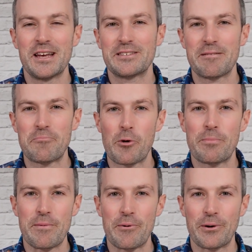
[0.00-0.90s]
so that more
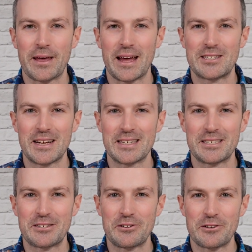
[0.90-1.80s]
people get a chance
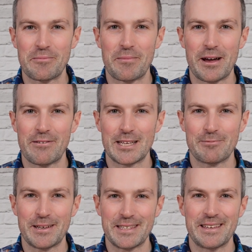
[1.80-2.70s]
to cook my
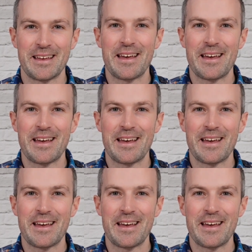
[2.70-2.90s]
recipes.